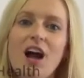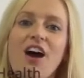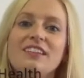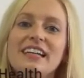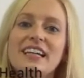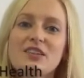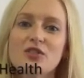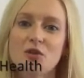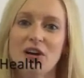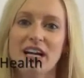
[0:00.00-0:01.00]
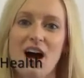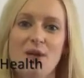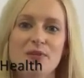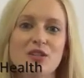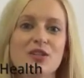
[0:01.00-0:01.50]
Our leading story
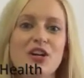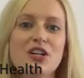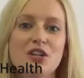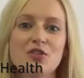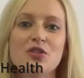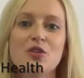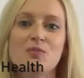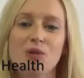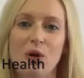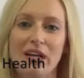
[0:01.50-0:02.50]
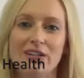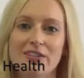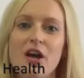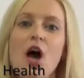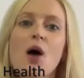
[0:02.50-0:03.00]
comes as good news to employers.